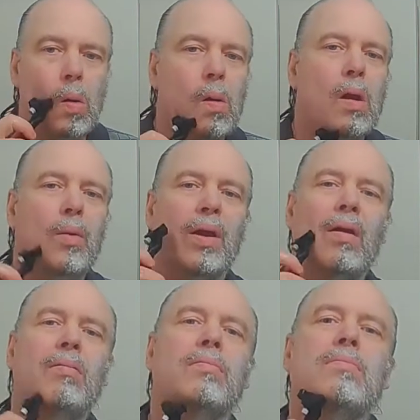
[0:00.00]
There we go.
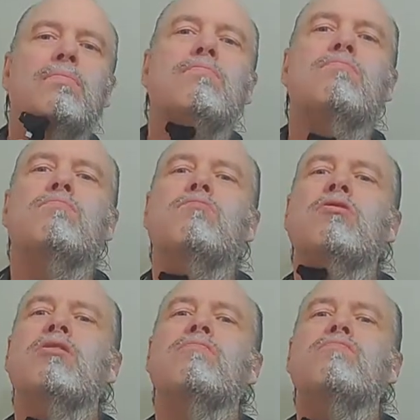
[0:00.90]
Right.
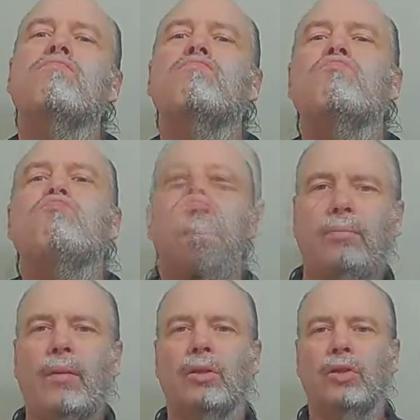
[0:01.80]

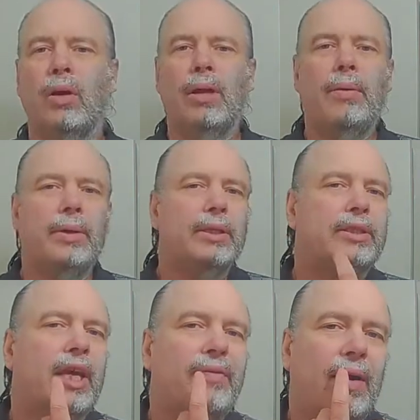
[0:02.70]
So now I'm going to
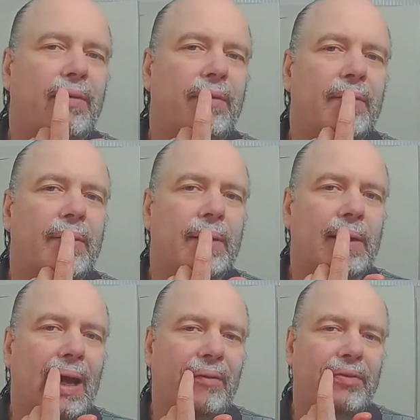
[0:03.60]
shave off
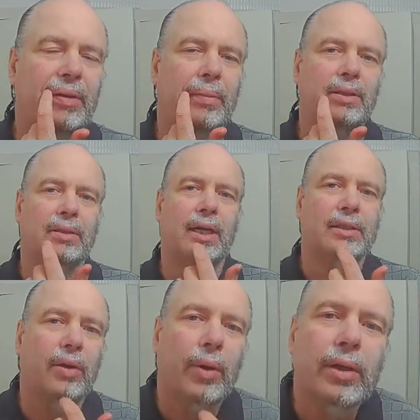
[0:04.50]
half of the mustache. I
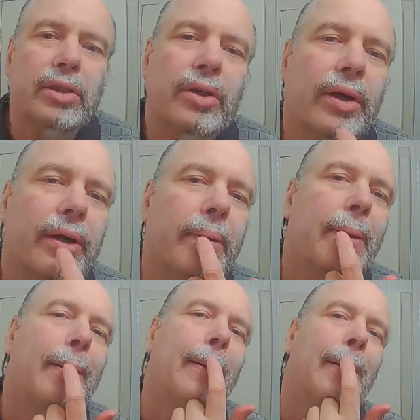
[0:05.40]
wanted to show you
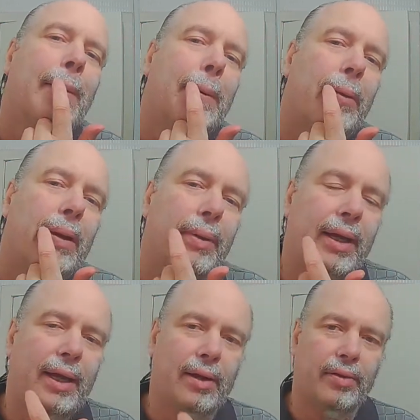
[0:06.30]
quite a bit of
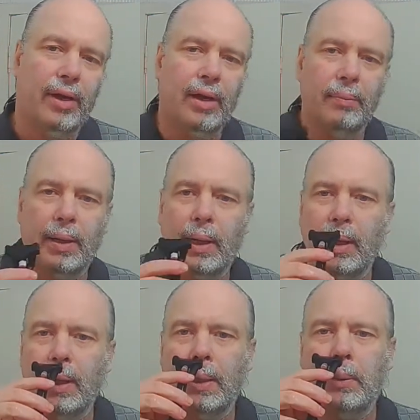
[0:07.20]
hair there. But
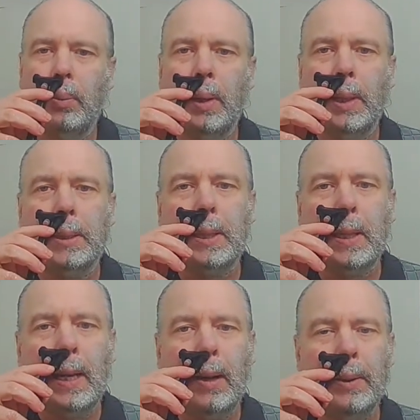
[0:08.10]
the point is
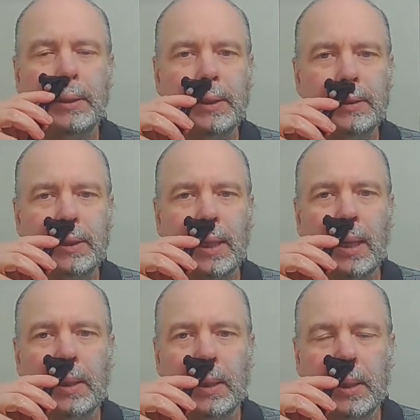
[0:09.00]
how easy it is to get
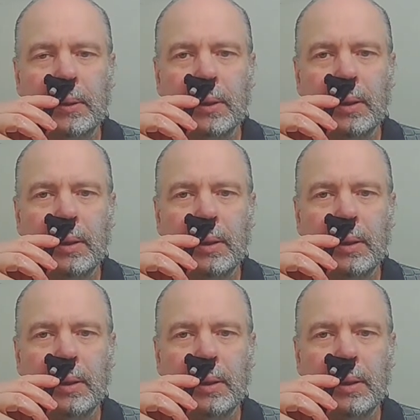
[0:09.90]
underneath the